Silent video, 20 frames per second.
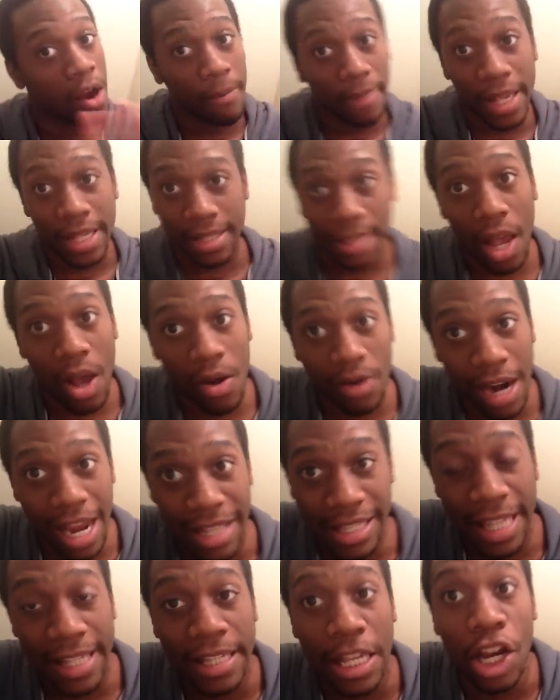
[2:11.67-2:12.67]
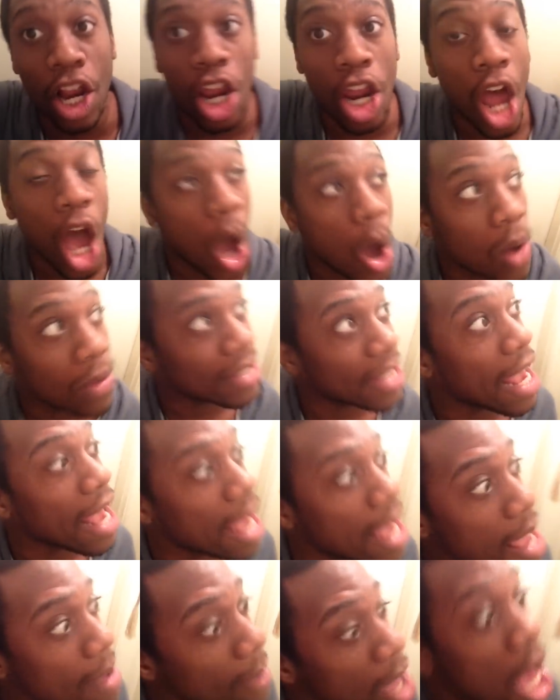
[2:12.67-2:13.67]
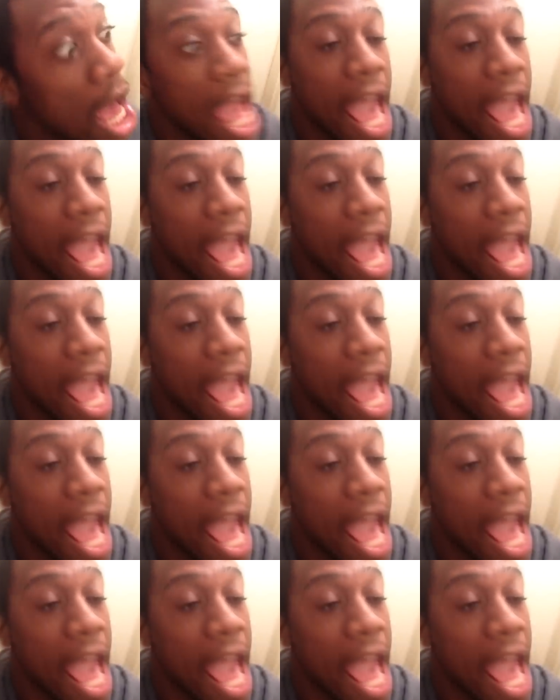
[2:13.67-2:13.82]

R&B song like this in a long time.